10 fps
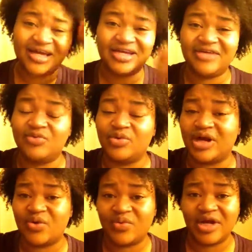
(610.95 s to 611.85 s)
and even when
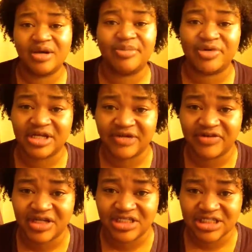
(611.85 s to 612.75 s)
I read up on the
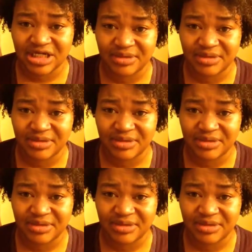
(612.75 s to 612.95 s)
definition,